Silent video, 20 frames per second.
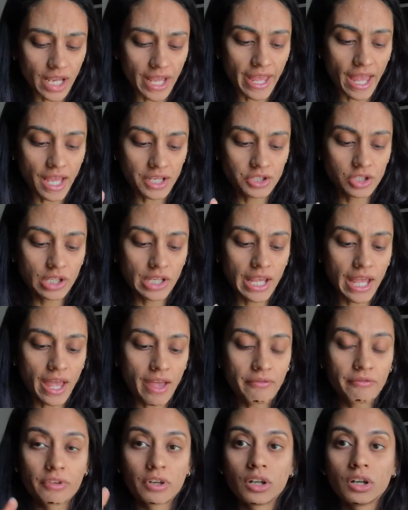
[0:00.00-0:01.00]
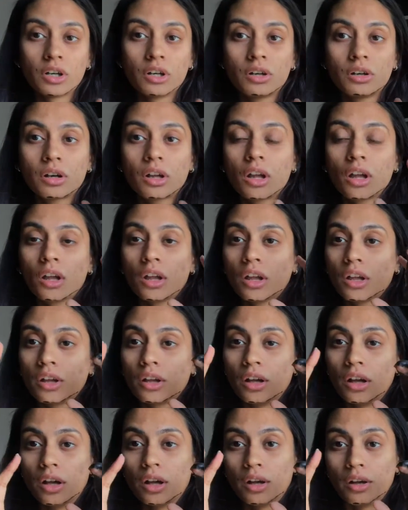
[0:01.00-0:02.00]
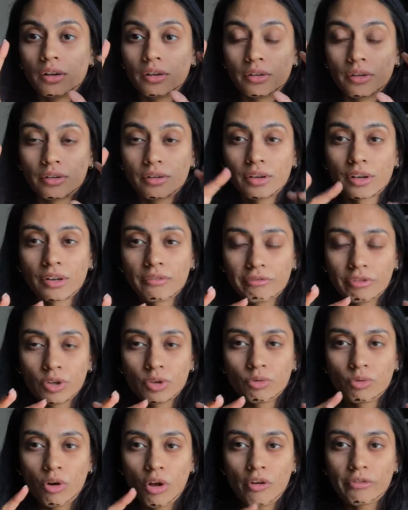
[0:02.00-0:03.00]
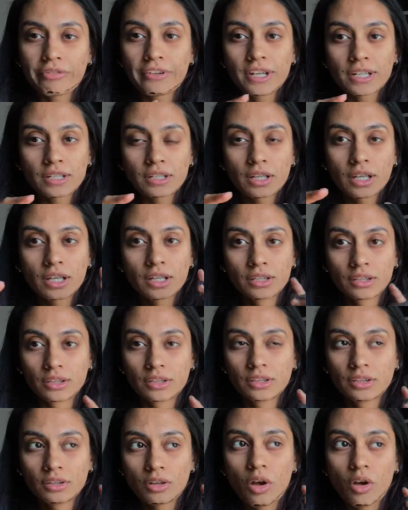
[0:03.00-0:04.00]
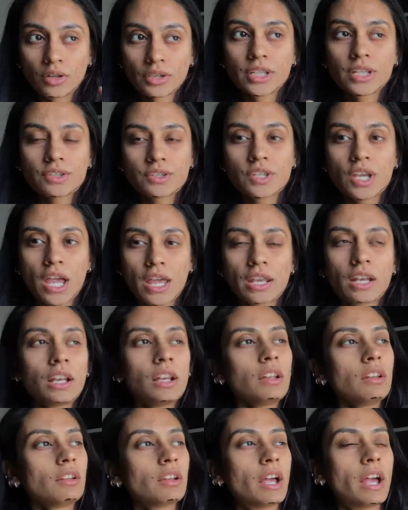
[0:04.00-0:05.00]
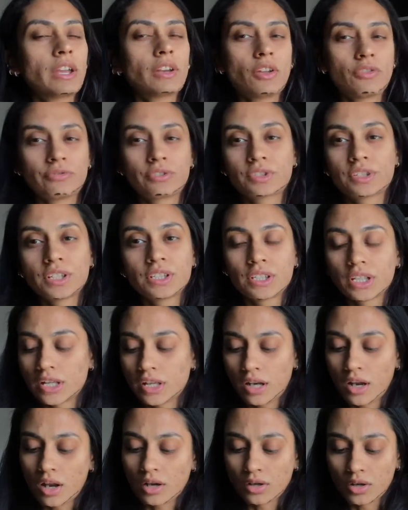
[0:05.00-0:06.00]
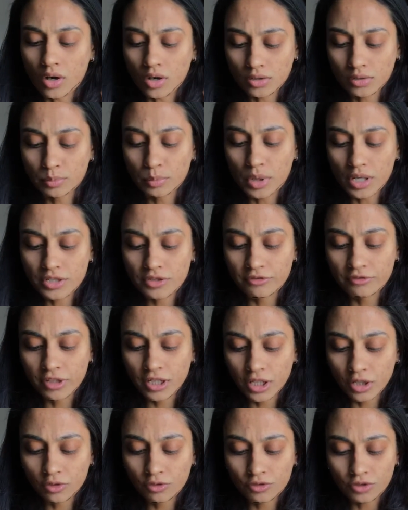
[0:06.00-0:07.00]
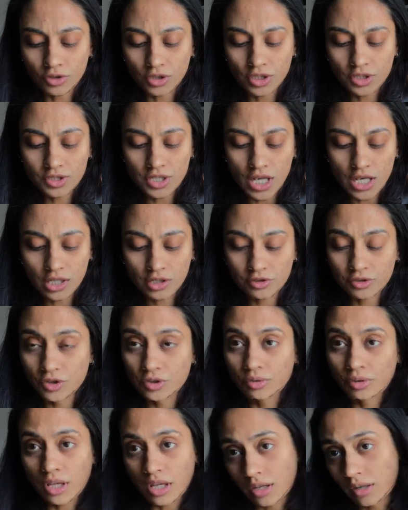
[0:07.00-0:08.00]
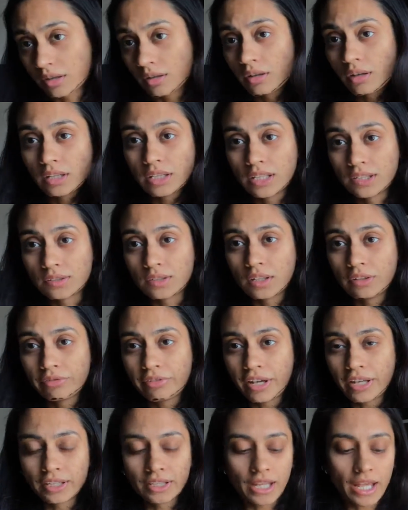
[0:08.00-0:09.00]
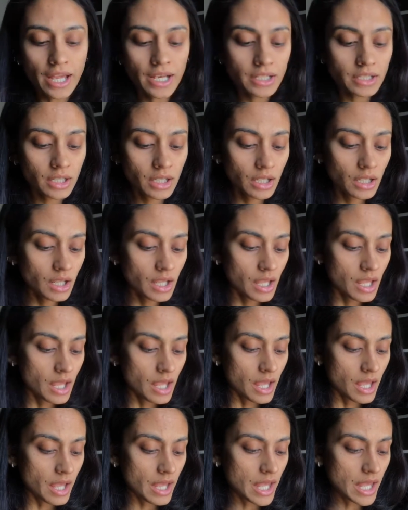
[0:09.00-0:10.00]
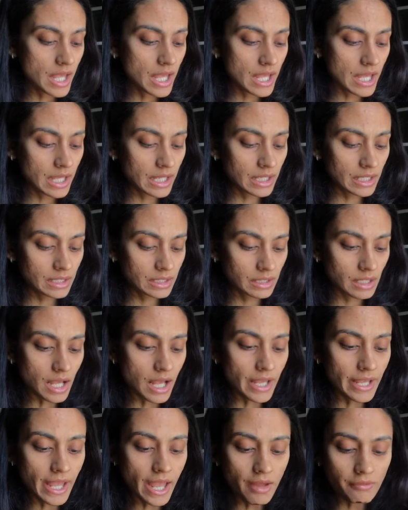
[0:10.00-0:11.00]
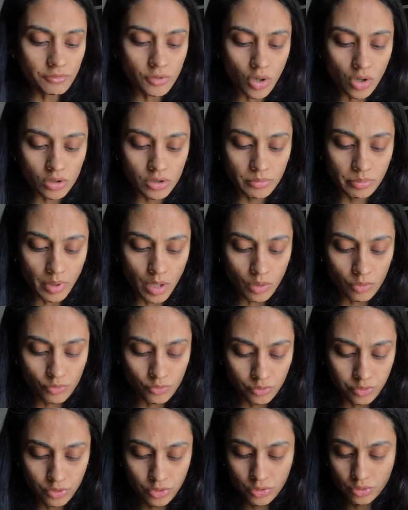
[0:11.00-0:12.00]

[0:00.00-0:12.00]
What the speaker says: I actually have a review of it on this channel, and obviously there are not much videos on this channel, so you can easily find that, and I have talked about